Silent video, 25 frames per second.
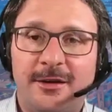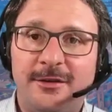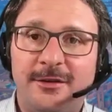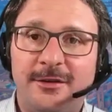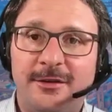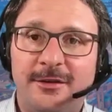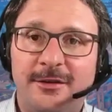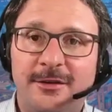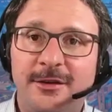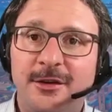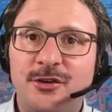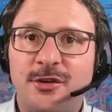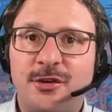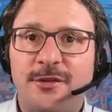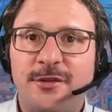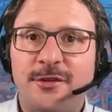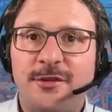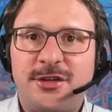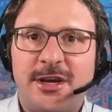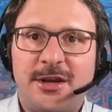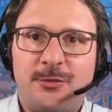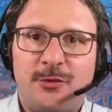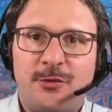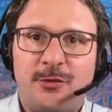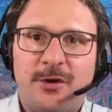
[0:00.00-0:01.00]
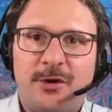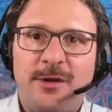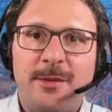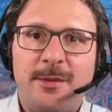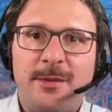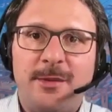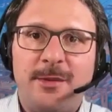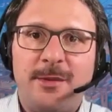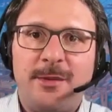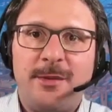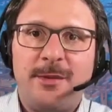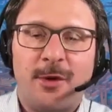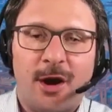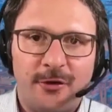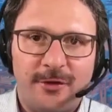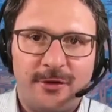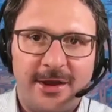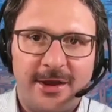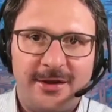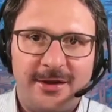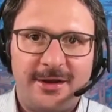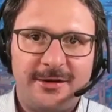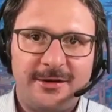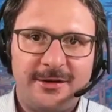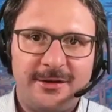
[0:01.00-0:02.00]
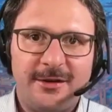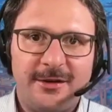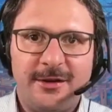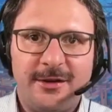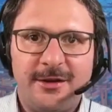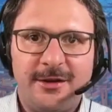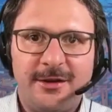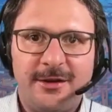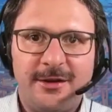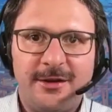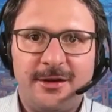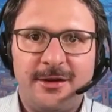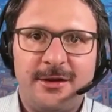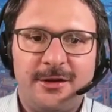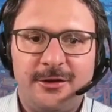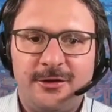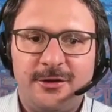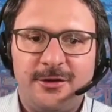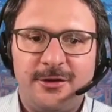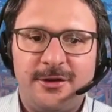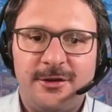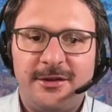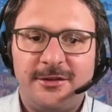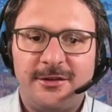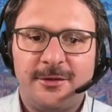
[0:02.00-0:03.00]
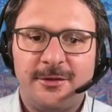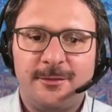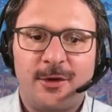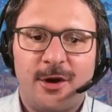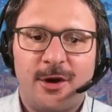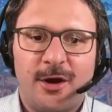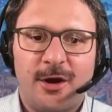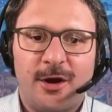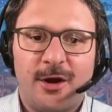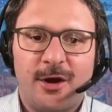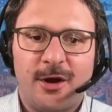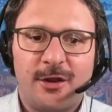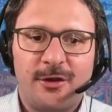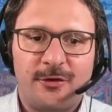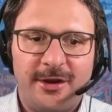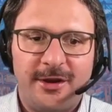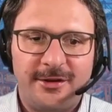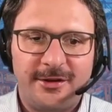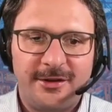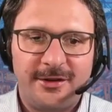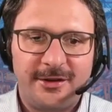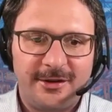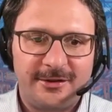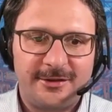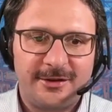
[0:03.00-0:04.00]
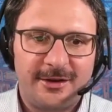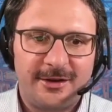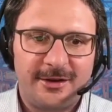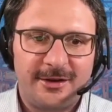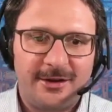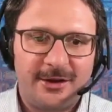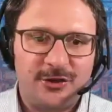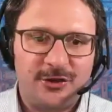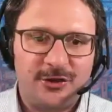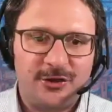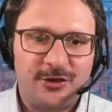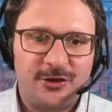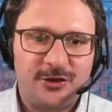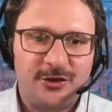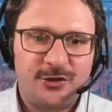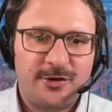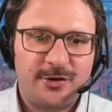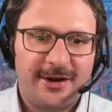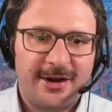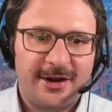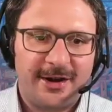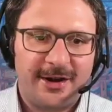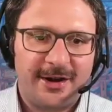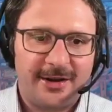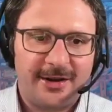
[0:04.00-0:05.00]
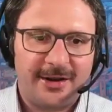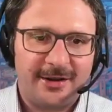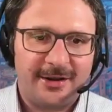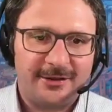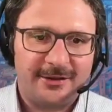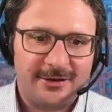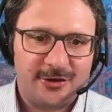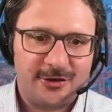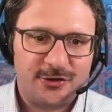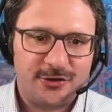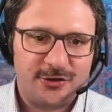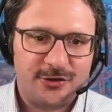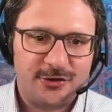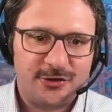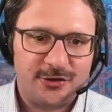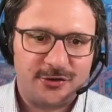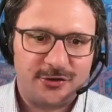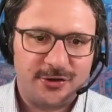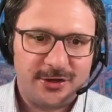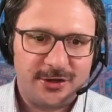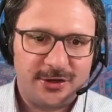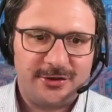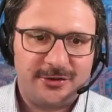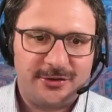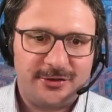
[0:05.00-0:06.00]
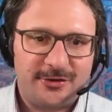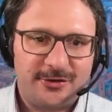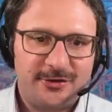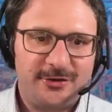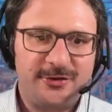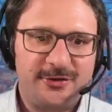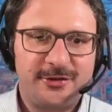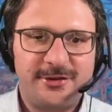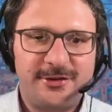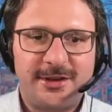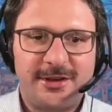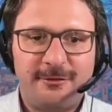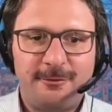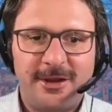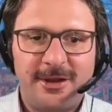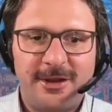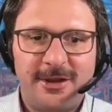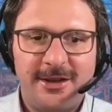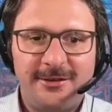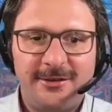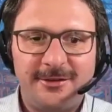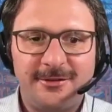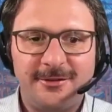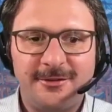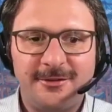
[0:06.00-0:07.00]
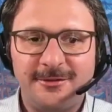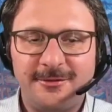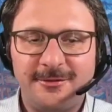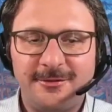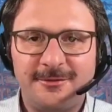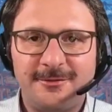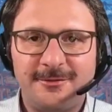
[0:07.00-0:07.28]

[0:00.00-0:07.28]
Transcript: As usual, the chat will be moderated. Today's moderator is Lejuri Fernandez. Lejuri, would you introduce yourself, please?